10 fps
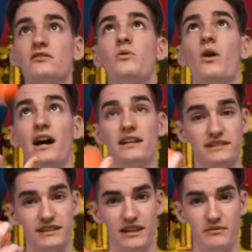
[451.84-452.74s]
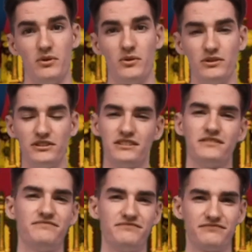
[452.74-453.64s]
twice and pause.
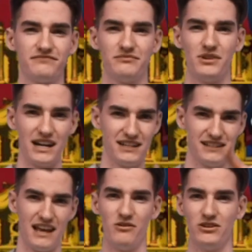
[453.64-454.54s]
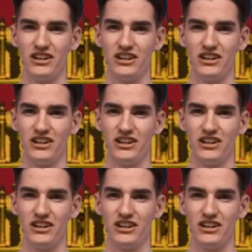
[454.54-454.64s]
Practice that one,